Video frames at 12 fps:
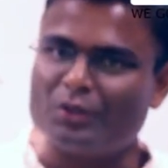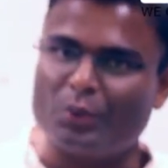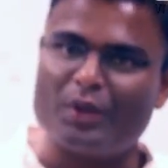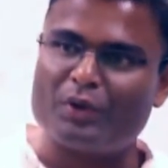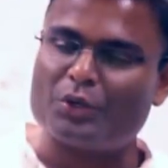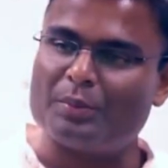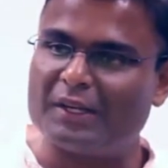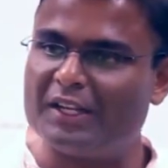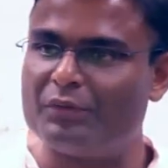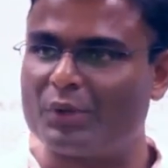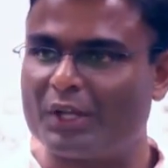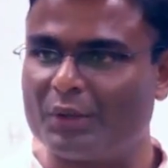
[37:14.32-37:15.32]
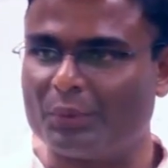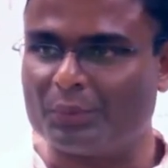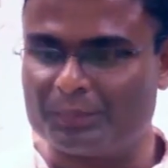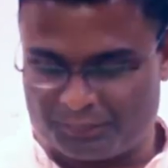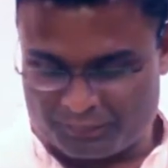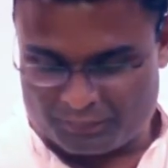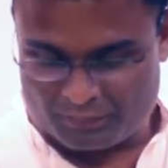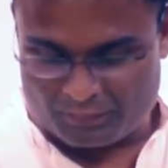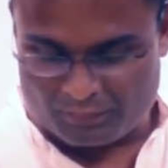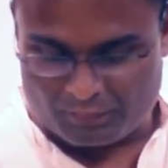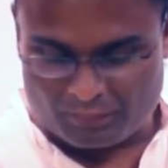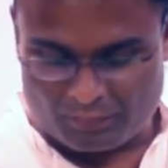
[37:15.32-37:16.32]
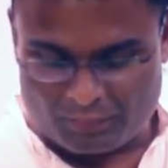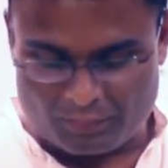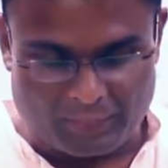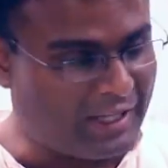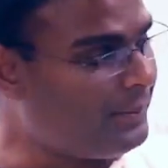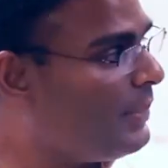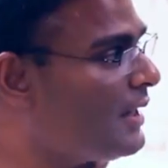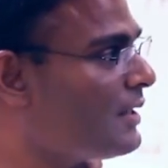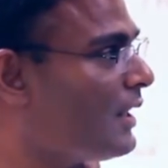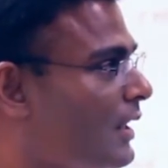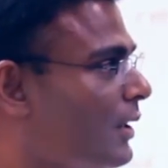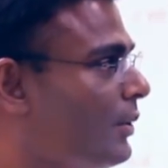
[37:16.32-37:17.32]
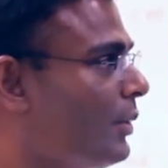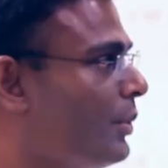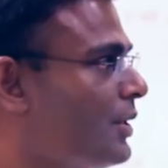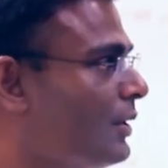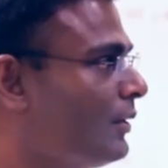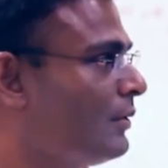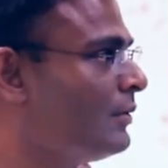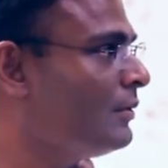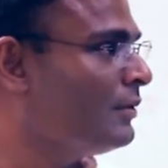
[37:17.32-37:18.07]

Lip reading: doing what you believe you can do. But that begs another quick question.